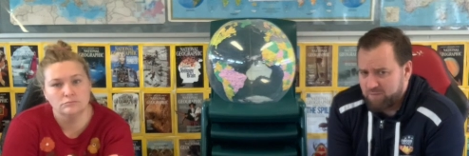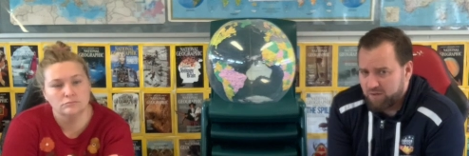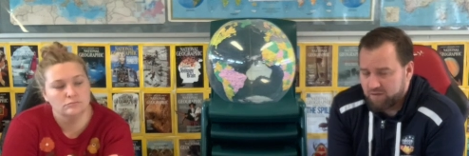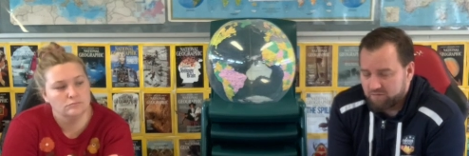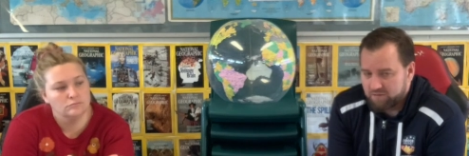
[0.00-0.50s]

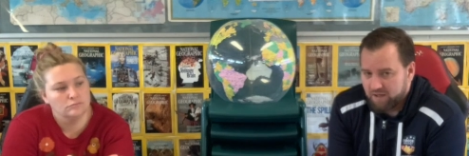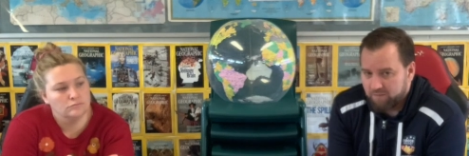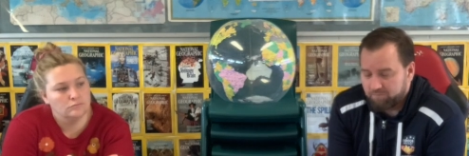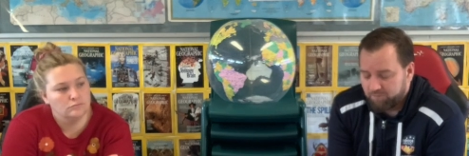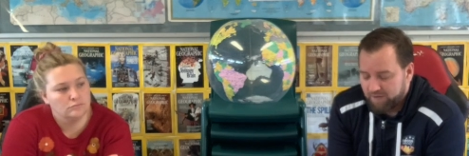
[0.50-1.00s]
Speaker 1: deeper
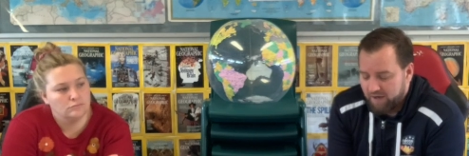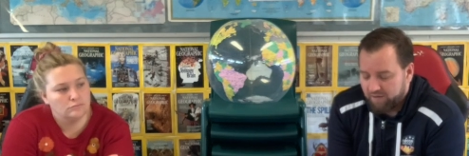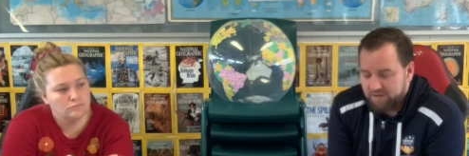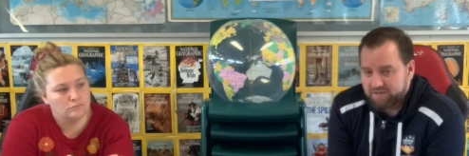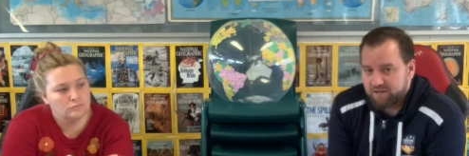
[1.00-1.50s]
um,
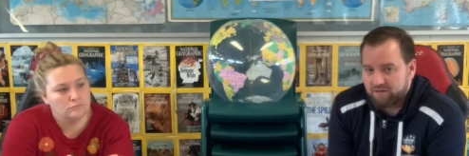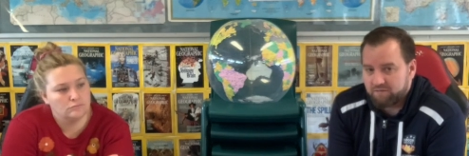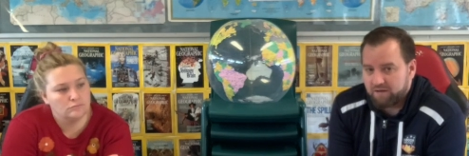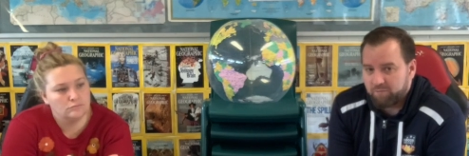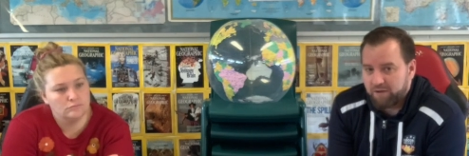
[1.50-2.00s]
areas,
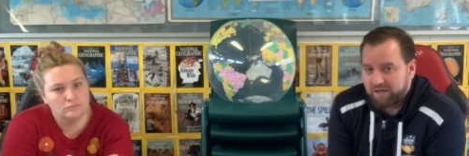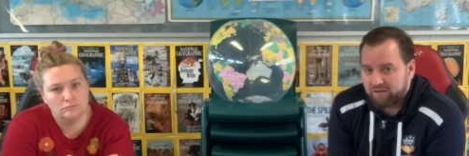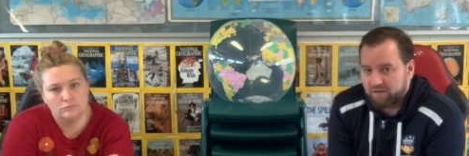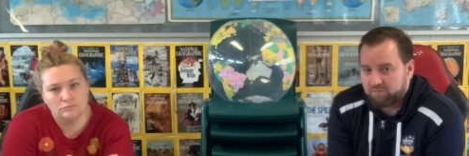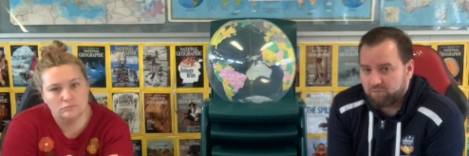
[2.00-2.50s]
can impact
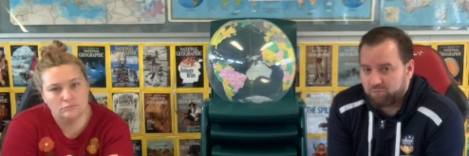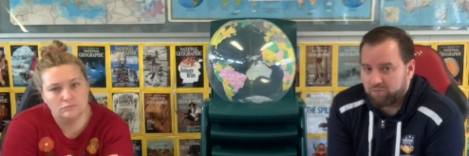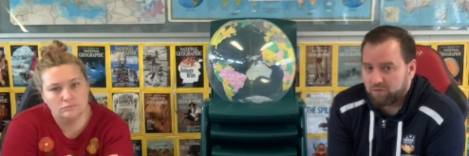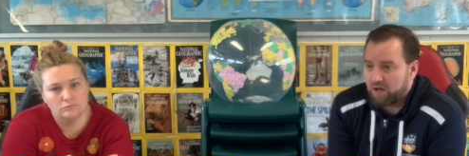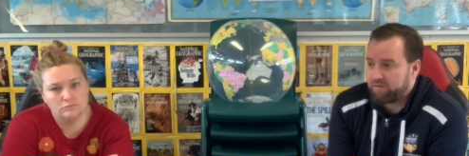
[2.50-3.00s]
the
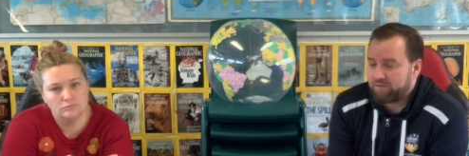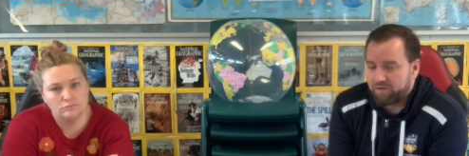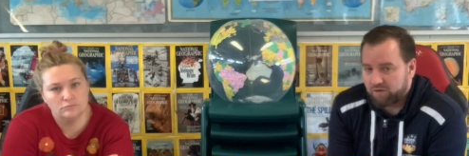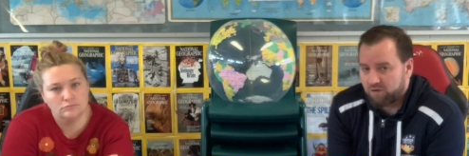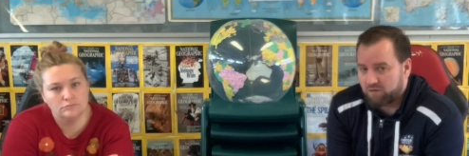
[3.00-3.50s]
life of
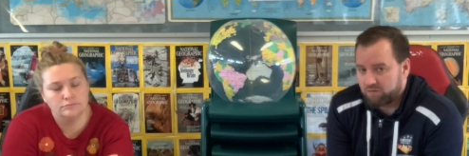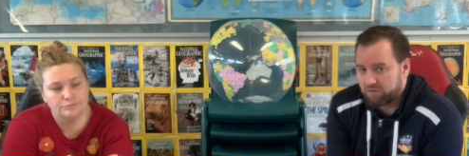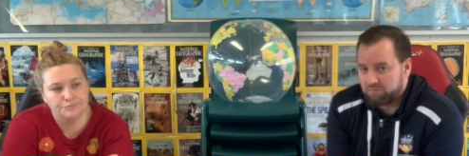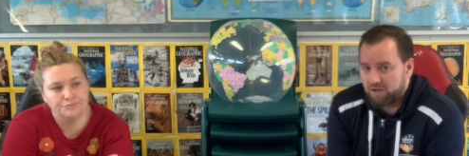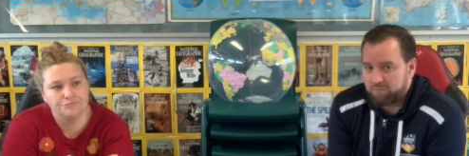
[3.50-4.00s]
the coral
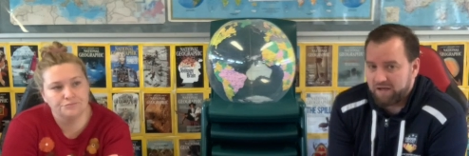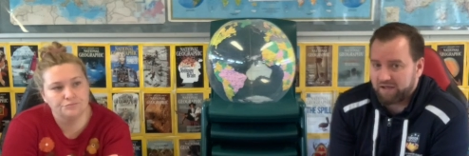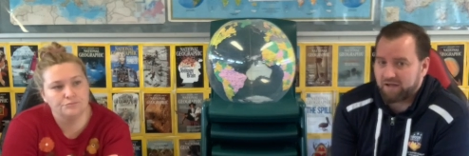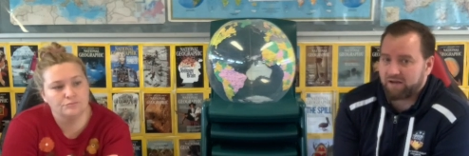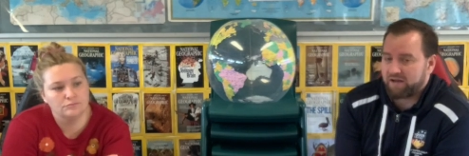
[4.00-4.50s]
and, and mean
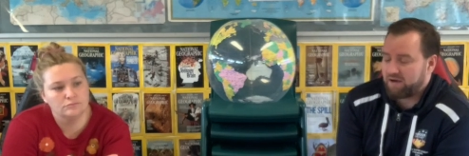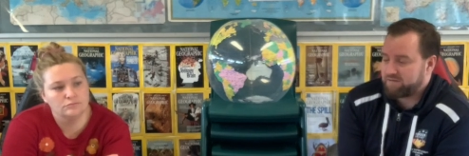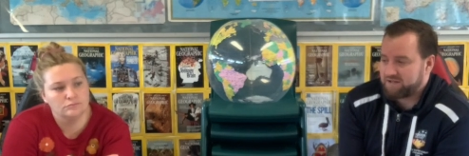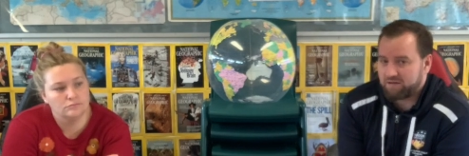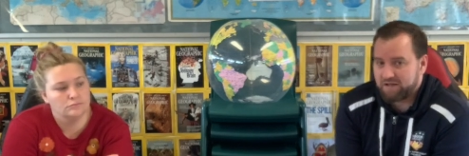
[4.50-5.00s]
it can't get
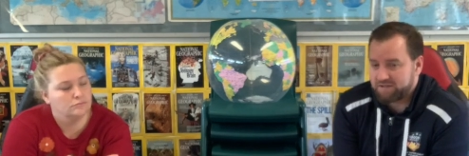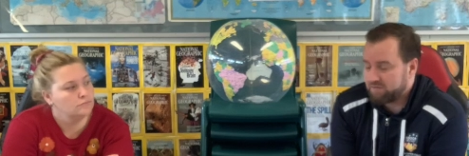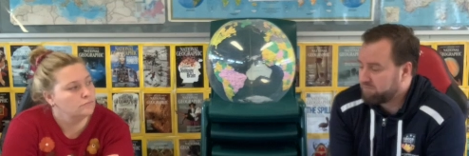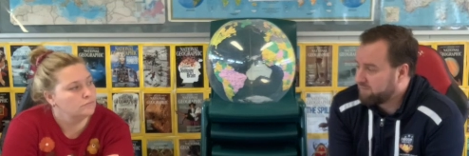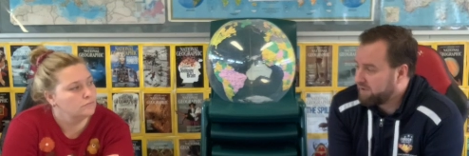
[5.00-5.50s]
enough sunlight to
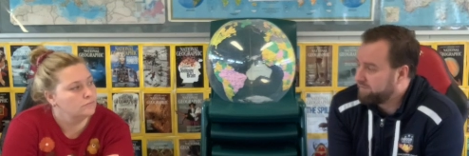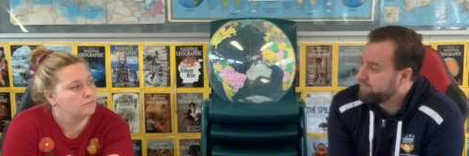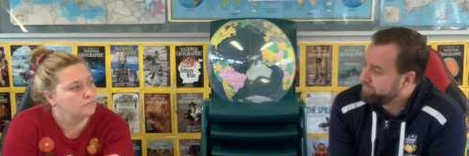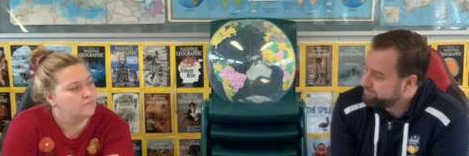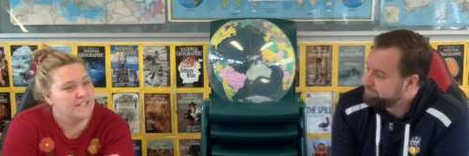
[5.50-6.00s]

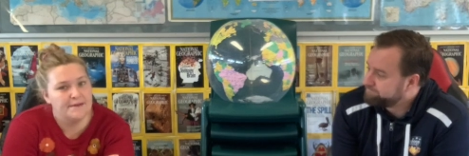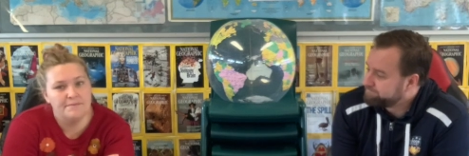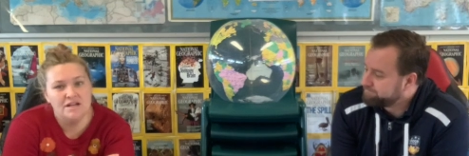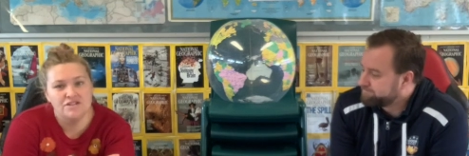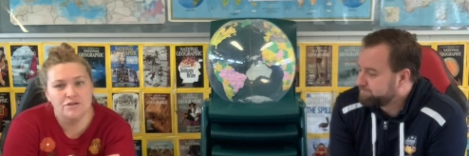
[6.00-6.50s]
Speaker 2: yeah,
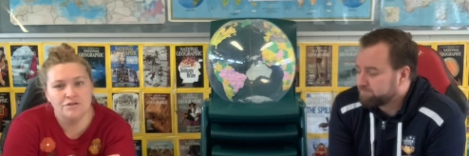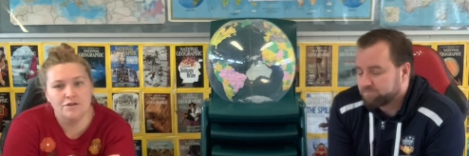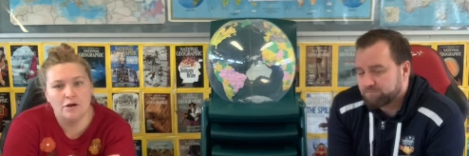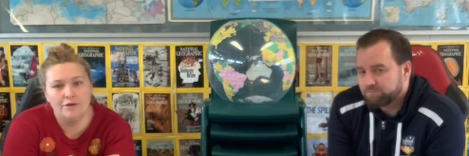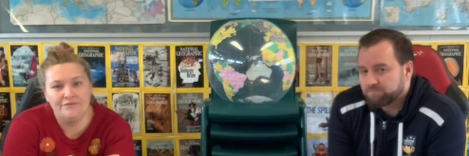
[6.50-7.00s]
so
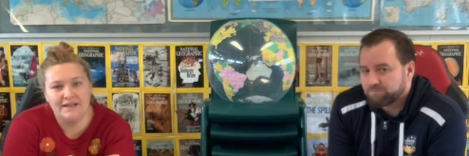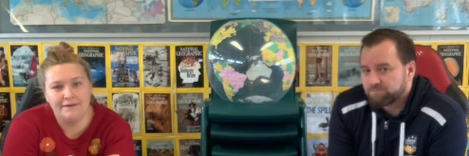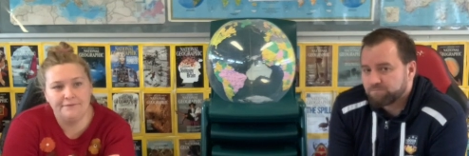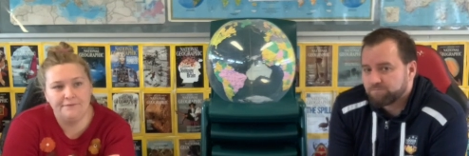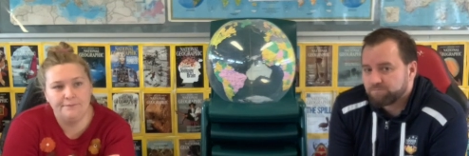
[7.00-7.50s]
on that,
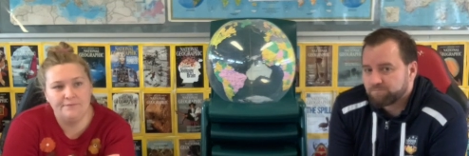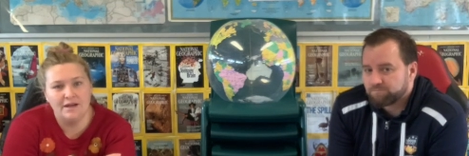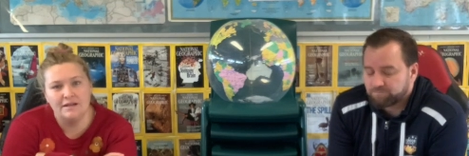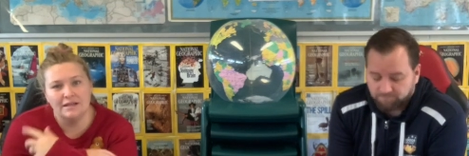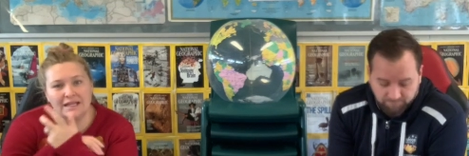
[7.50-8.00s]

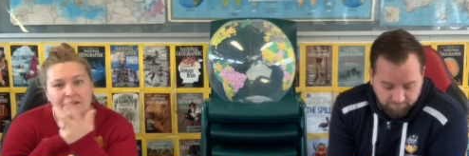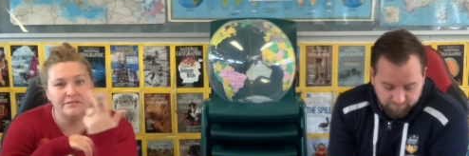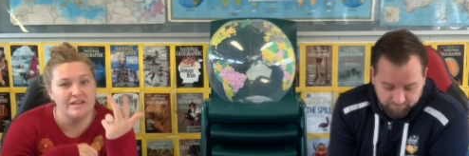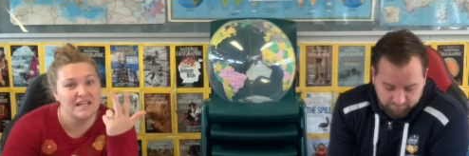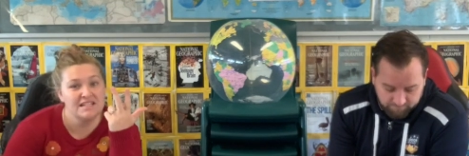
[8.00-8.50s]
and I
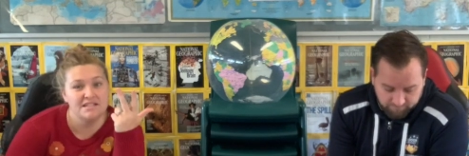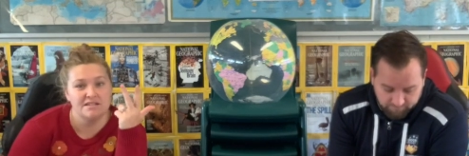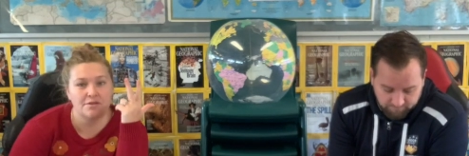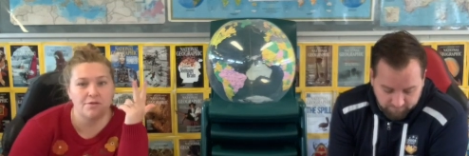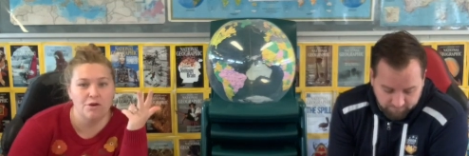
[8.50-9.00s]
guess this is
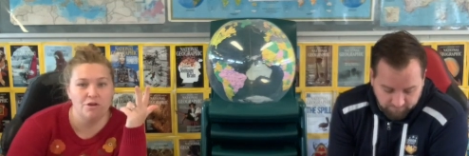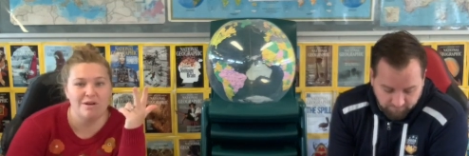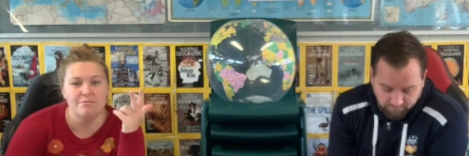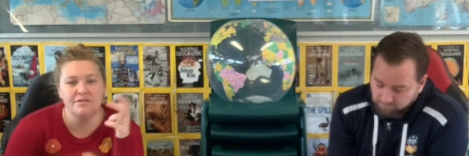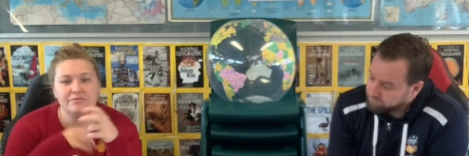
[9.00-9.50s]
the third
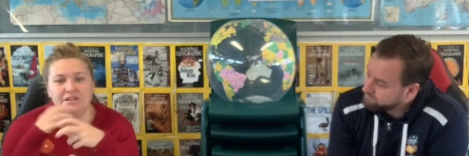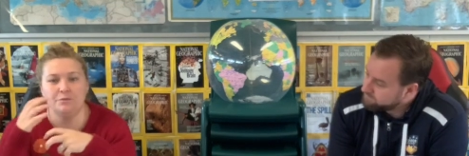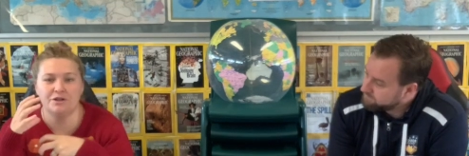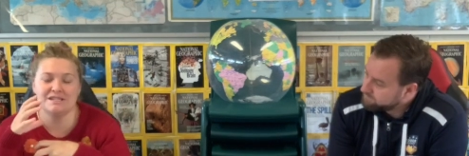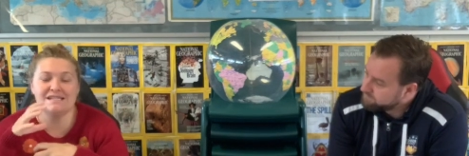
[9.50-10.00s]
one, but it really
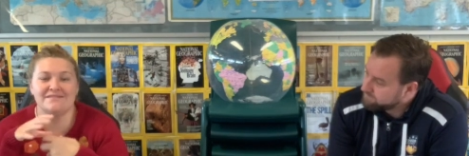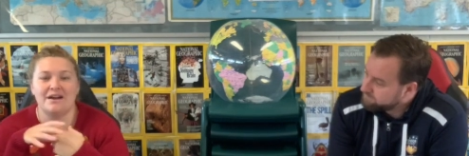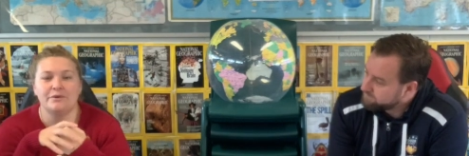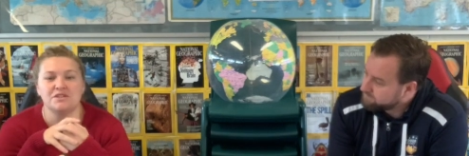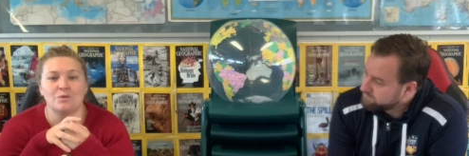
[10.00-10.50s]
works into
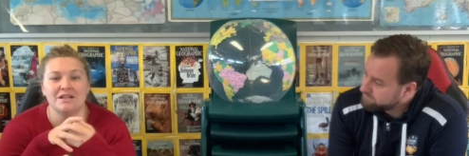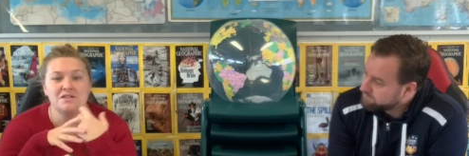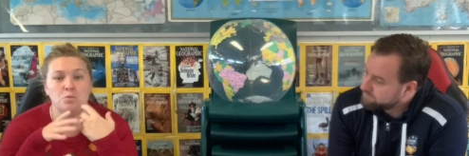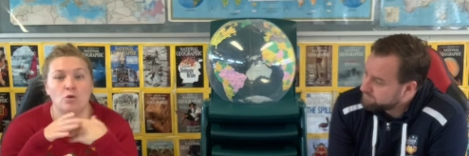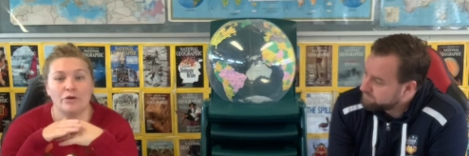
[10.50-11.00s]
that one as well,
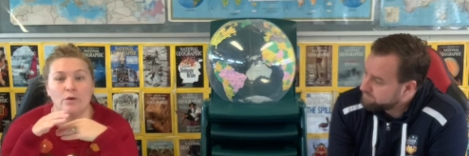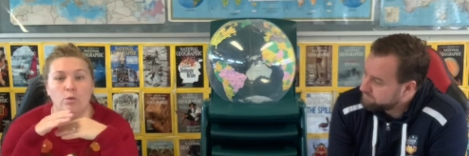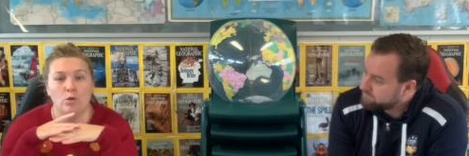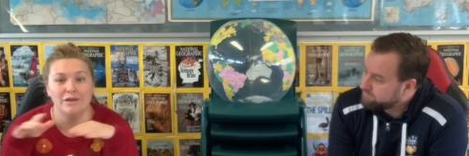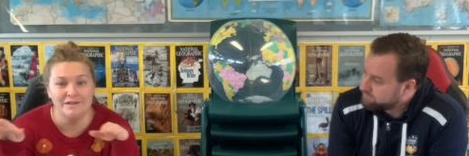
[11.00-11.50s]
is water
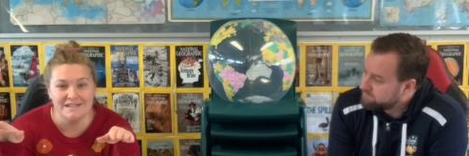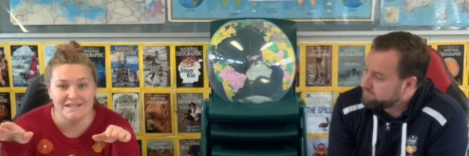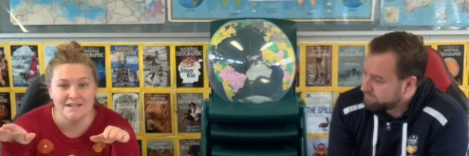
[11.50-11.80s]
quality.